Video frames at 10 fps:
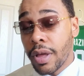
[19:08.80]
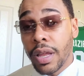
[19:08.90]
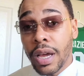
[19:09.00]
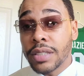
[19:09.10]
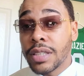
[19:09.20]

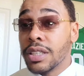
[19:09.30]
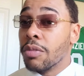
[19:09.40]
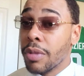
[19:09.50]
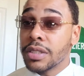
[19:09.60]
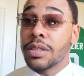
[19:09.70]
like I said, the
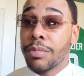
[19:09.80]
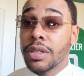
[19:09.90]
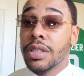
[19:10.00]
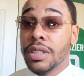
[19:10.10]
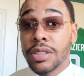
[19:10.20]
best
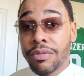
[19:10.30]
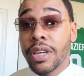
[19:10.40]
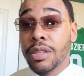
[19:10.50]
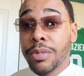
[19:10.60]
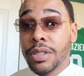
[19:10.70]
ability is
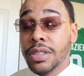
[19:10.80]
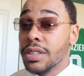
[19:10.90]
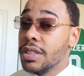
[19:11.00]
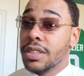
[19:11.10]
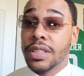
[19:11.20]
availability,
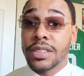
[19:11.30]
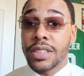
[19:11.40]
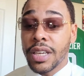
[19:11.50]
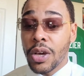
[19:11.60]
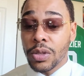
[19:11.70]
and he couldn't
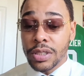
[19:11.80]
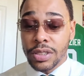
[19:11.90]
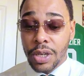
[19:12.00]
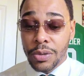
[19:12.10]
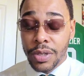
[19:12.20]
stay healthy.
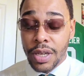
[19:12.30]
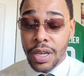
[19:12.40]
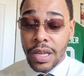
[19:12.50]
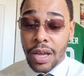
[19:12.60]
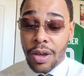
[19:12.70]
So,
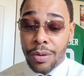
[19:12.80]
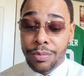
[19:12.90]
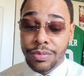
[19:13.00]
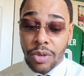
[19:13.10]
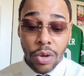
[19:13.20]

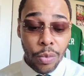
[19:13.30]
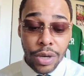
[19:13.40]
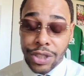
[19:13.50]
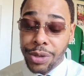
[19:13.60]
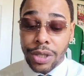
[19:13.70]
um, you know, we
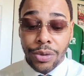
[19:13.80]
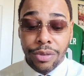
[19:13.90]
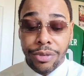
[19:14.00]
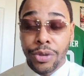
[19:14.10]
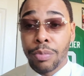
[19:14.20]
need you out there on the
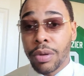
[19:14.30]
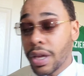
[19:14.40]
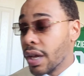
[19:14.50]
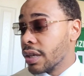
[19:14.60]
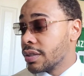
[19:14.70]
field to
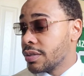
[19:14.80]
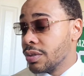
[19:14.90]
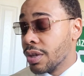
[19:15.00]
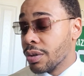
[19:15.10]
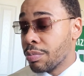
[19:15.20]
play that,
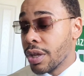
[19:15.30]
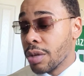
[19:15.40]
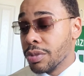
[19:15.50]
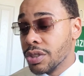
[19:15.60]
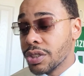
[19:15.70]
you know, play
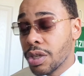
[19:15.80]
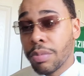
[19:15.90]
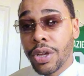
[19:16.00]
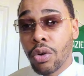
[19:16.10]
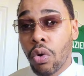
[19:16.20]
your position and
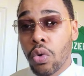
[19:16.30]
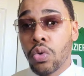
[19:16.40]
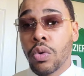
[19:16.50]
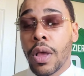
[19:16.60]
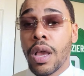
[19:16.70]
play your
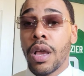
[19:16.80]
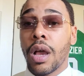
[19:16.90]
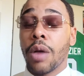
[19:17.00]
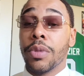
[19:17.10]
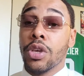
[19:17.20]
role.
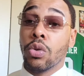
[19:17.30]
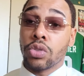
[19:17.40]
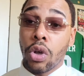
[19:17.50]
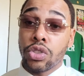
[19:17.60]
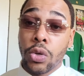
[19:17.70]
Um, the Eagles
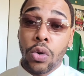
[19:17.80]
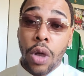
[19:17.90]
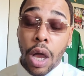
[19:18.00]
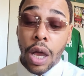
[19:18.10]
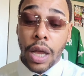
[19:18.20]
also
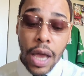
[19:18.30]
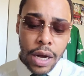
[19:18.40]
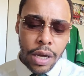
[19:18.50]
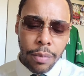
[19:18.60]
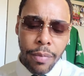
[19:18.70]
uh, got
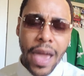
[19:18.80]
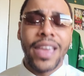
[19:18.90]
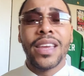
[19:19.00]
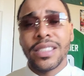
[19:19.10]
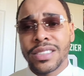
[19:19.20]
uh, Matt
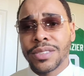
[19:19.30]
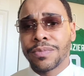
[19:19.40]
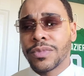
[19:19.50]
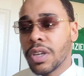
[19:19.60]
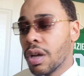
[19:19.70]
Hennessy,
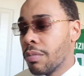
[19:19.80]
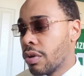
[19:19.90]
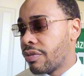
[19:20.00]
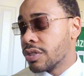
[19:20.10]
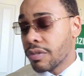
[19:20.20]
um,
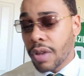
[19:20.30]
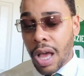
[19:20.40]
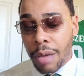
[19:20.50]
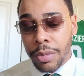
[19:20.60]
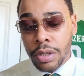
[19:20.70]
offensive
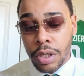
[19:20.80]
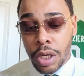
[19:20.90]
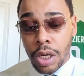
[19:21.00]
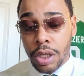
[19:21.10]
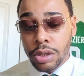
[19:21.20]
lineman.
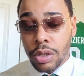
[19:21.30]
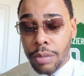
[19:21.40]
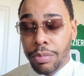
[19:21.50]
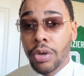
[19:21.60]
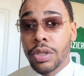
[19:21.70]
So they
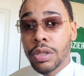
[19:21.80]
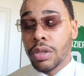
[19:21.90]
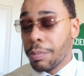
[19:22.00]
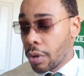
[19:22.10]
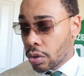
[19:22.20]
building
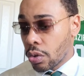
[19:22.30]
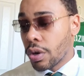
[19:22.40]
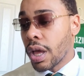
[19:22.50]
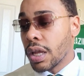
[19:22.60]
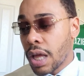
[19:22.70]
you're building on
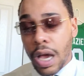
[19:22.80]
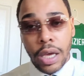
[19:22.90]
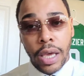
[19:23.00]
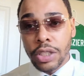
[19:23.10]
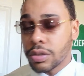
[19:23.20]
that
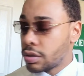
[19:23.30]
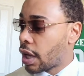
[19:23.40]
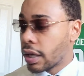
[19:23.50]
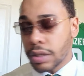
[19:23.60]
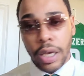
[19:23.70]
line as
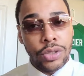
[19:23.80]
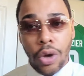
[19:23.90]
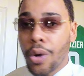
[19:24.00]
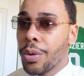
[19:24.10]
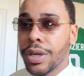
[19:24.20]
as as
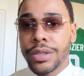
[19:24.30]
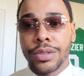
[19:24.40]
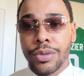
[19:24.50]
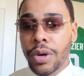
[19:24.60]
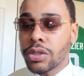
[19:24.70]
always.
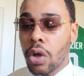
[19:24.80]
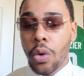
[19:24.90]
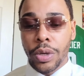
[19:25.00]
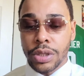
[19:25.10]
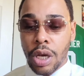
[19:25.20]
You know that's
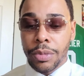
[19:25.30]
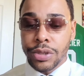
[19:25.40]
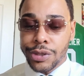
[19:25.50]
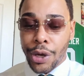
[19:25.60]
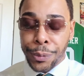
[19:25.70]
always
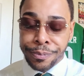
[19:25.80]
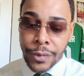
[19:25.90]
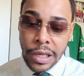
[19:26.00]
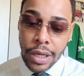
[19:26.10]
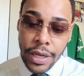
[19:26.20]
coming. So,
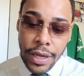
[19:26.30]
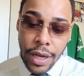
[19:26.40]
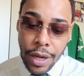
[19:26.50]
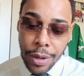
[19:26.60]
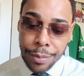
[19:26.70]

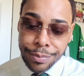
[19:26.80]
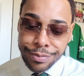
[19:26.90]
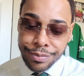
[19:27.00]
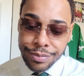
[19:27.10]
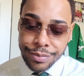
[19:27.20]
um,
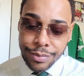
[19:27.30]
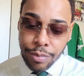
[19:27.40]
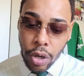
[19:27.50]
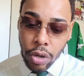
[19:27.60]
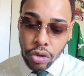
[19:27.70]

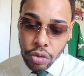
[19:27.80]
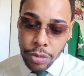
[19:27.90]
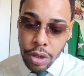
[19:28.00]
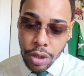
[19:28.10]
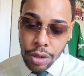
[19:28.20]
pause.
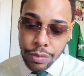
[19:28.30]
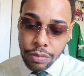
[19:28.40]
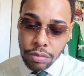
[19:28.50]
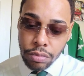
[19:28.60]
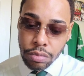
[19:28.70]
But uh,
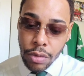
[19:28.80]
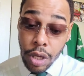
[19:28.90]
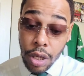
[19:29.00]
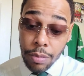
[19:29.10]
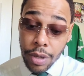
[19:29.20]

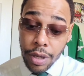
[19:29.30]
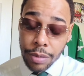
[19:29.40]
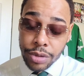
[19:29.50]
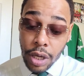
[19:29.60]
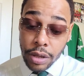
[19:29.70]
yeah, man,
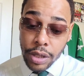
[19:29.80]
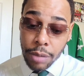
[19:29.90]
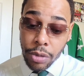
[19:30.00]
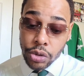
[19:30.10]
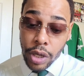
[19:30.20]
I'm trying to
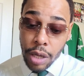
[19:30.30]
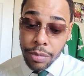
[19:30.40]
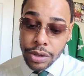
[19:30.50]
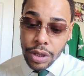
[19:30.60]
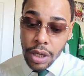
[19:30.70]
think. Make sure I ain't
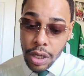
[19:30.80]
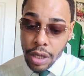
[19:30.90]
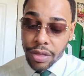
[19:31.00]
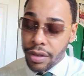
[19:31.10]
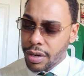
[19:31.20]
missing
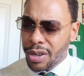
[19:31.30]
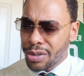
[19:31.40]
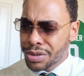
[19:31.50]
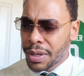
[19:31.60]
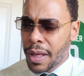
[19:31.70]
nothing
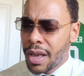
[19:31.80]
else.